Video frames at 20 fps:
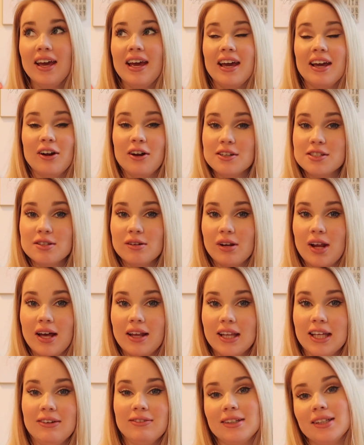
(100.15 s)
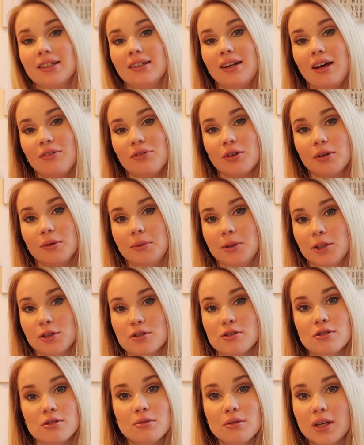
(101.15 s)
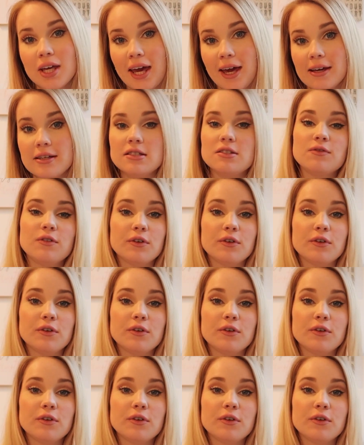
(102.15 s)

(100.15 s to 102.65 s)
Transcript: and also not leaving enough room in your suitcase